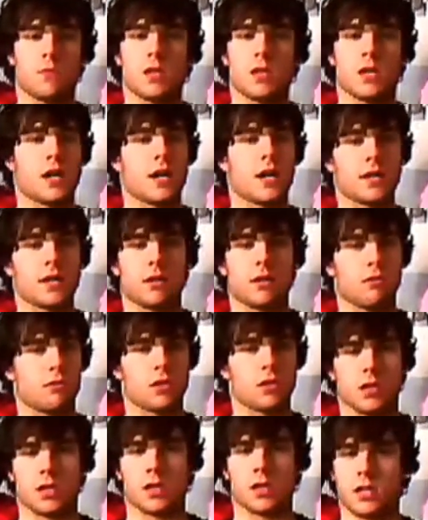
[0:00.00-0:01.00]
I don't
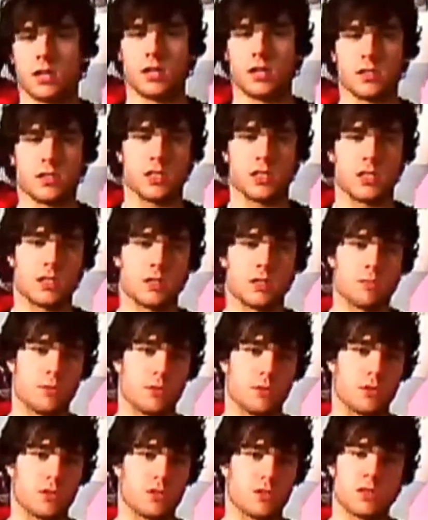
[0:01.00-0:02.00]
think it exists.
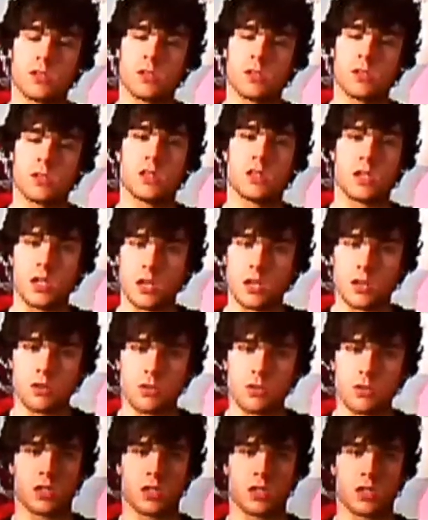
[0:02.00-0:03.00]
It
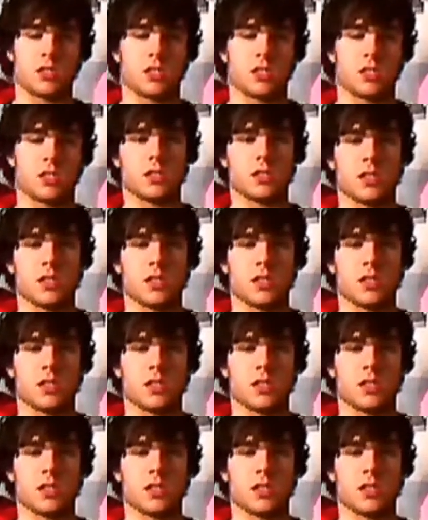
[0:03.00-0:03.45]
could exist.